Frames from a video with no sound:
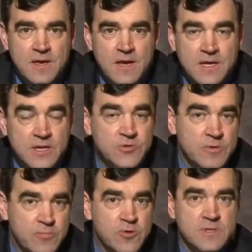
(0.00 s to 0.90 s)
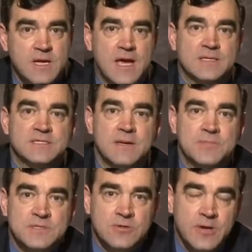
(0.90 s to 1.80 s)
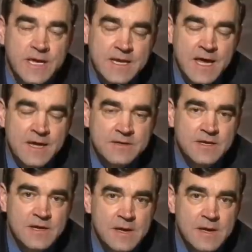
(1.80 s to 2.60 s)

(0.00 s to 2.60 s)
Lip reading: Another important concept is looking at